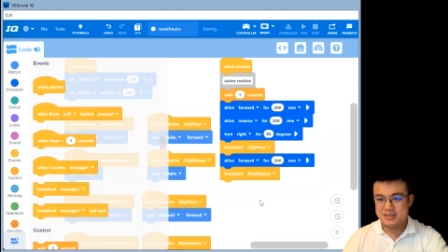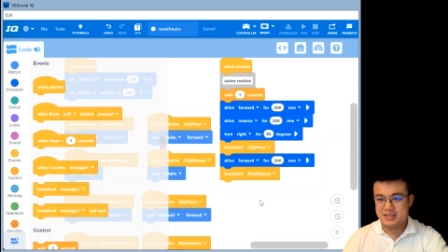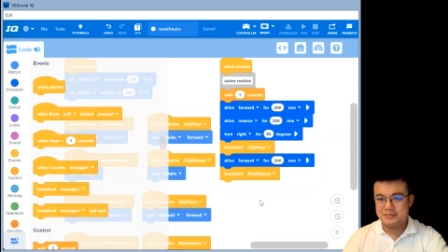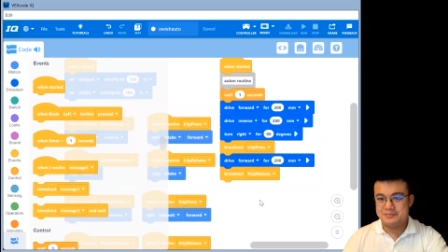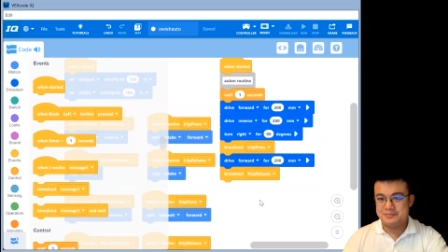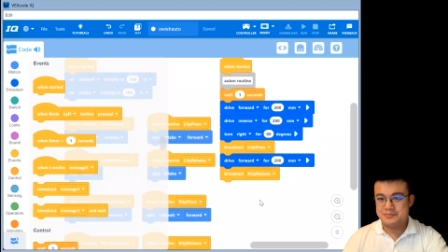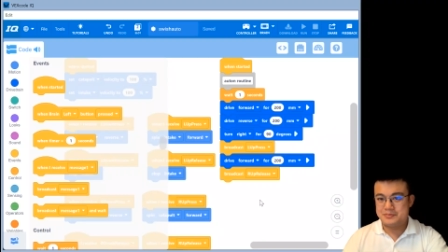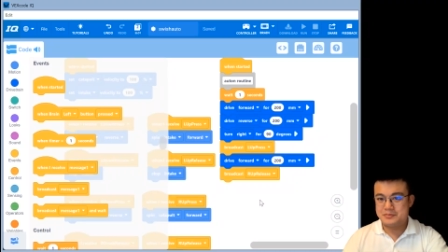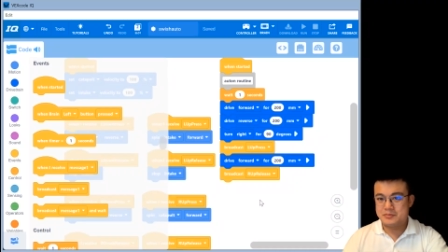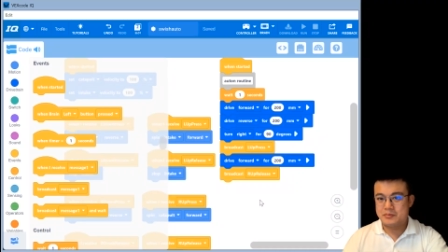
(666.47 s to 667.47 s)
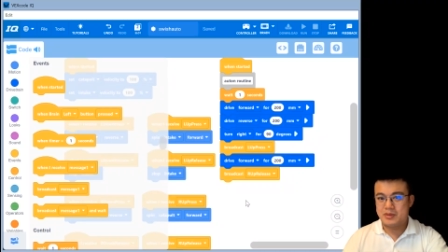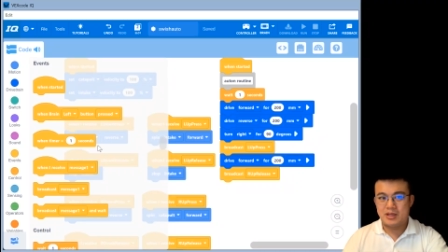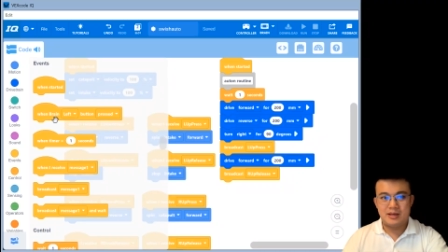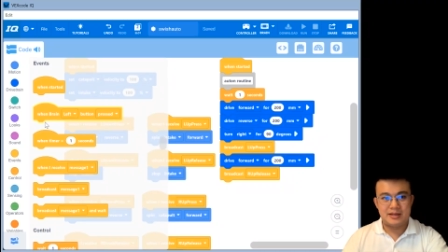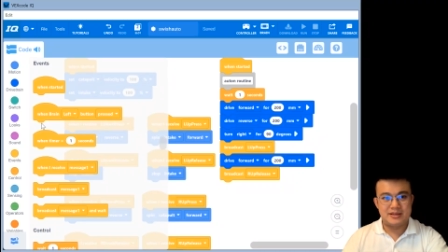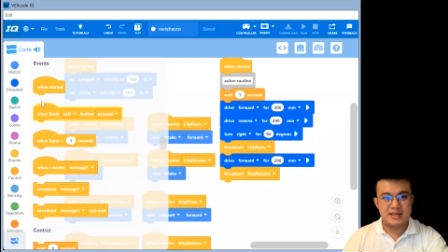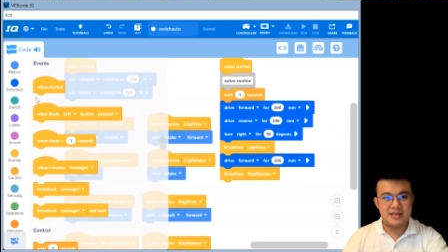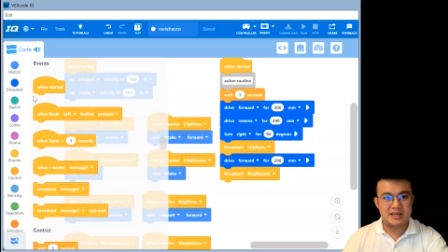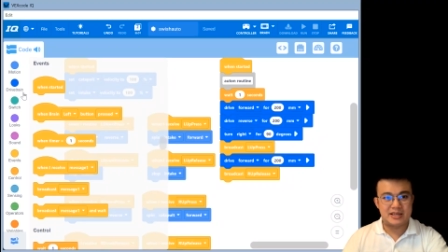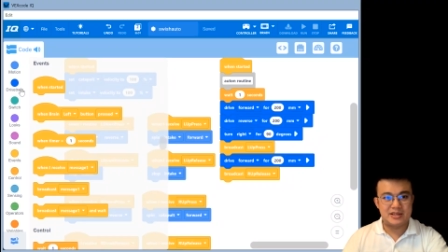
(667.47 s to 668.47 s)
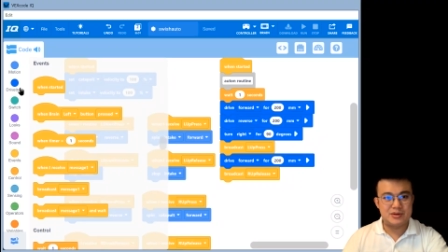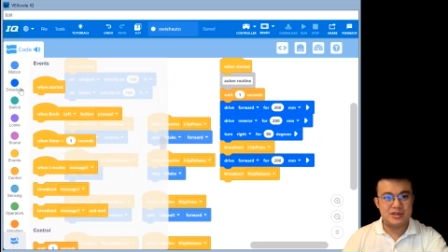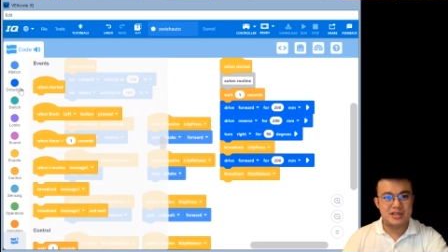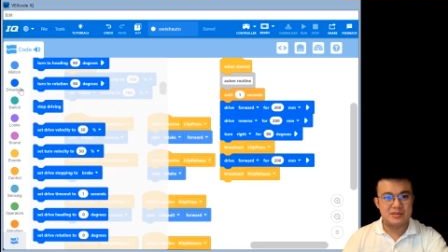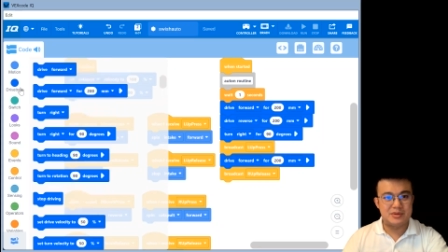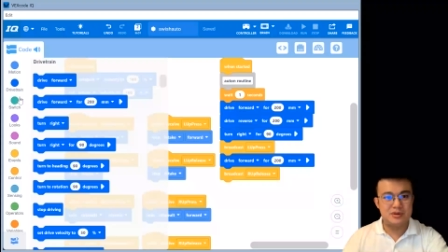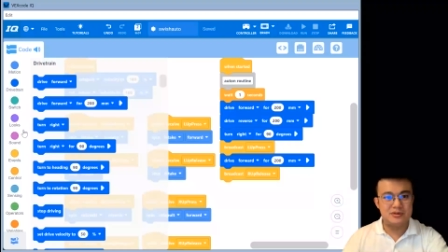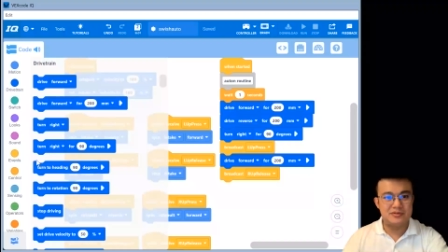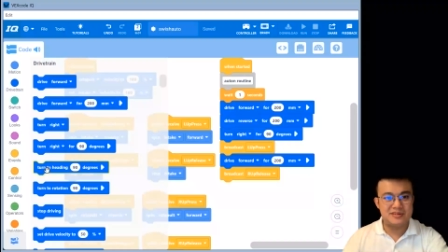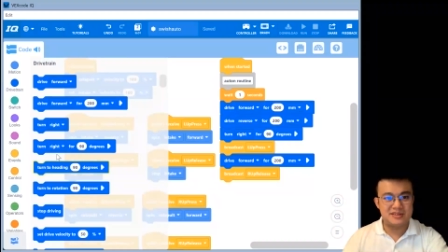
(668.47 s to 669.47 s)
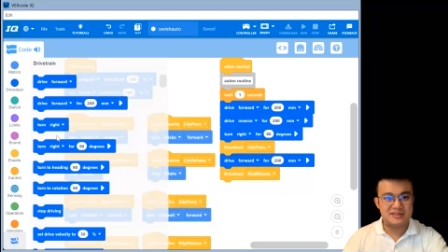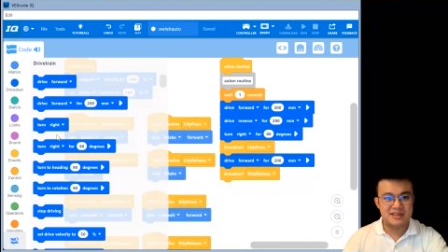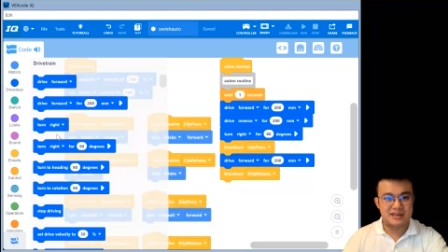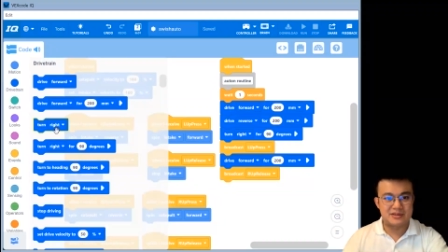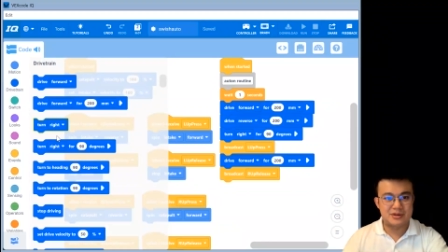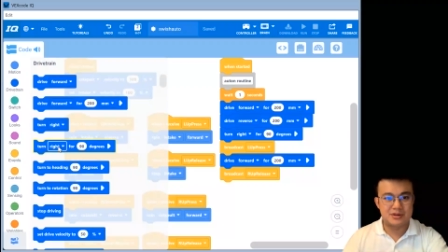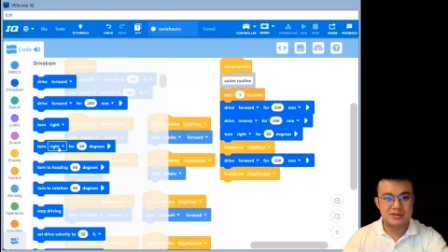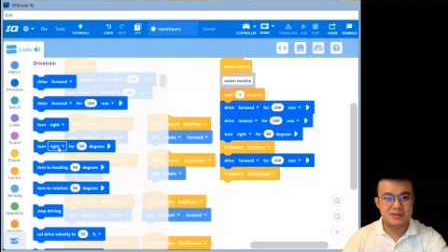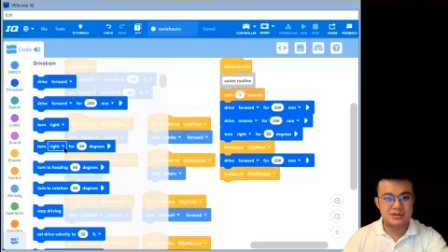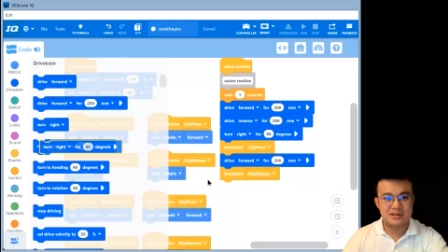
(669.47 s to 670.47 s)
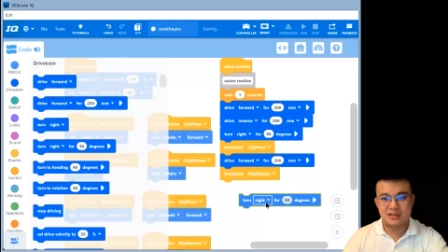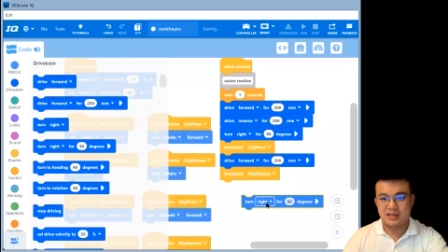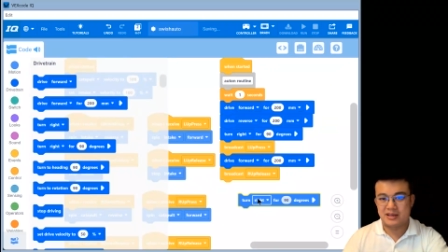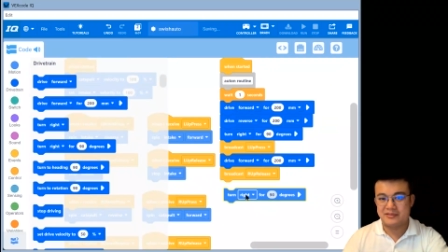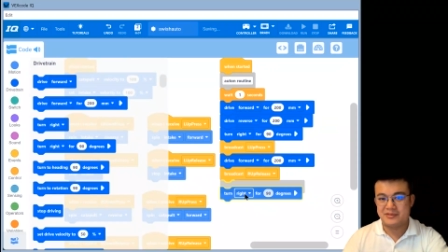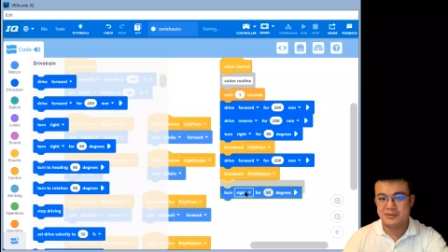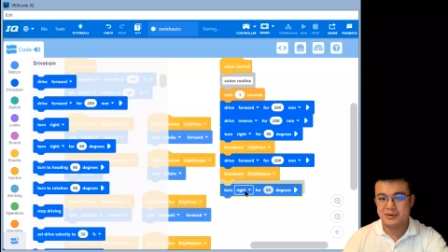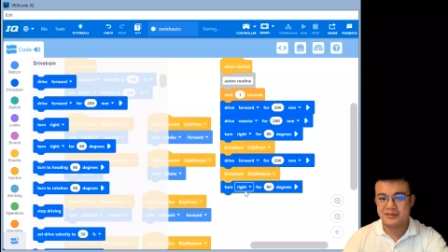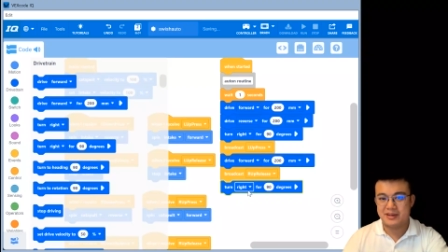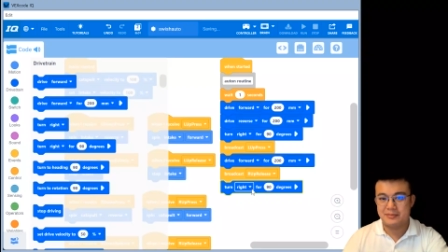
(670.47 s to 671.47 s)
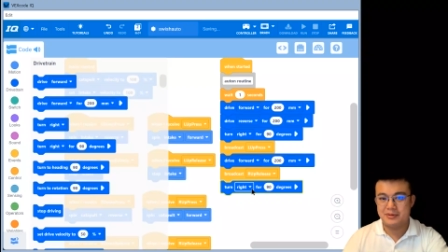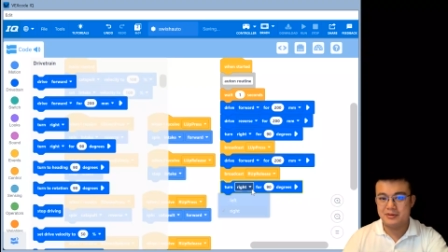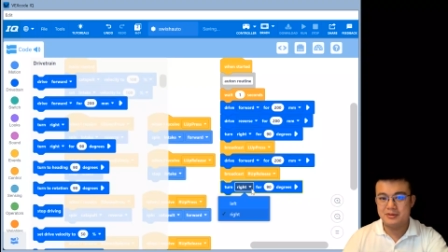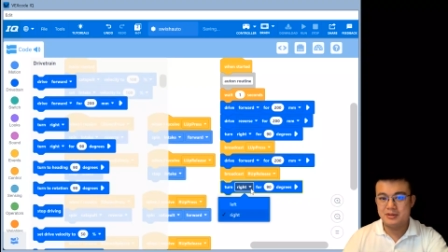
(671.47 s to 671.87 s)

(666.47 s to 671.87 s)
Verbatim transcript: See? And then I can do another move. Let's say turn to the left, for example.